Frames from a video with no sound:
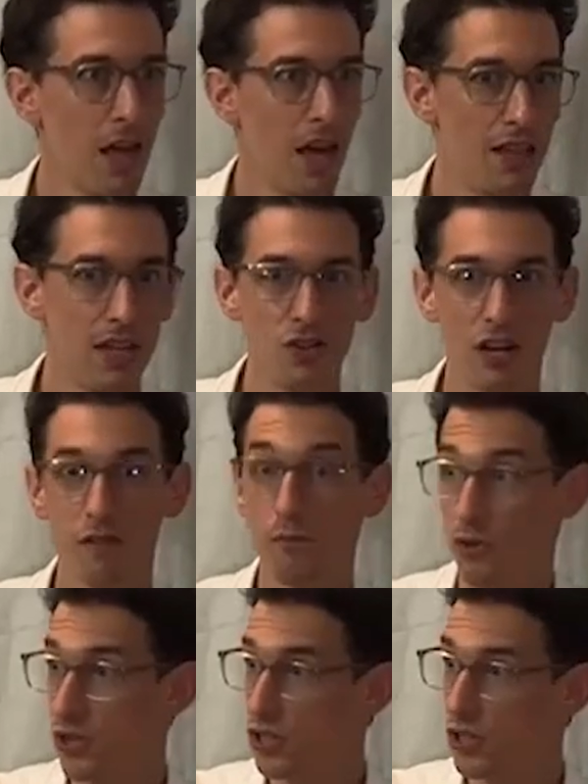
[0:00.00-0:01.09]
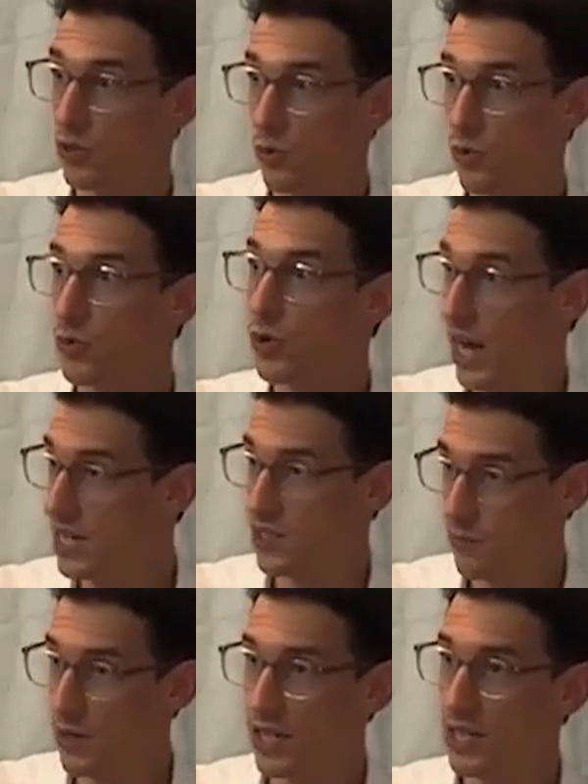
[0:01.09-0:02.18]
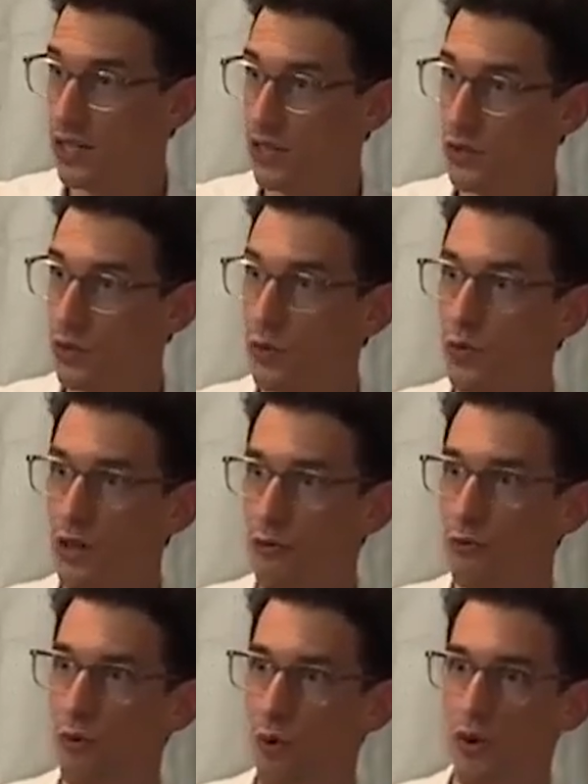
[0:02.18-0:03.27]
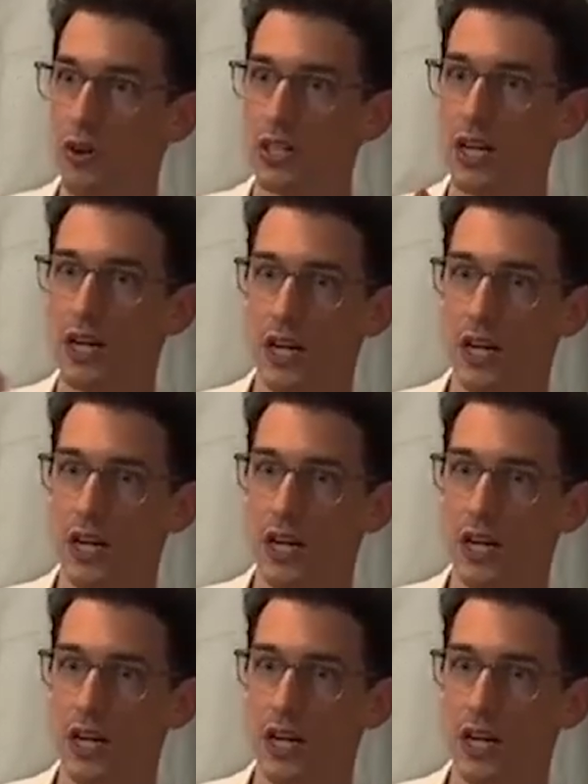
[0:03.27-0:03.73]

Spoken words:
And then you have a person who has money to afford